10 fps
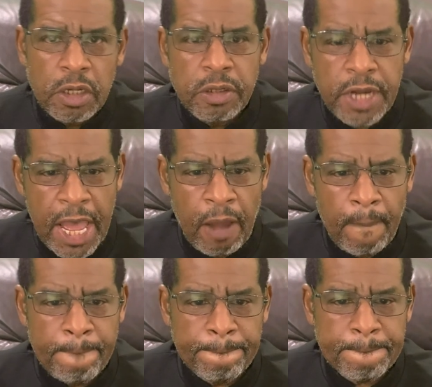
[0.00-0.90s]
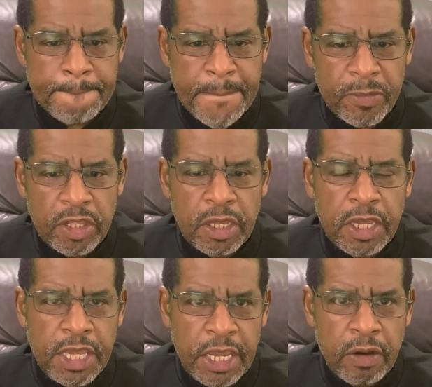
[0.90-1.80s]
Now,
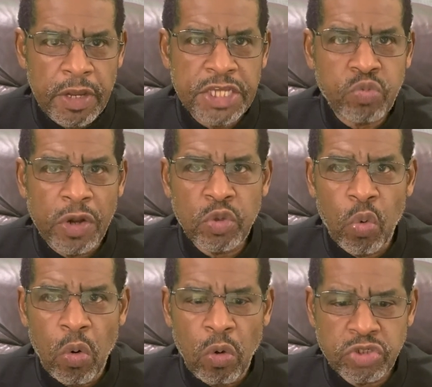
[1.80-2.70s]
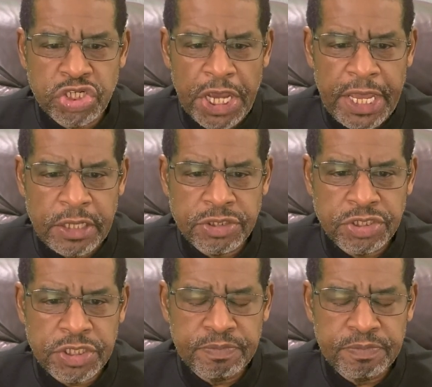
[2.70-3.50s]
here is where the world changed.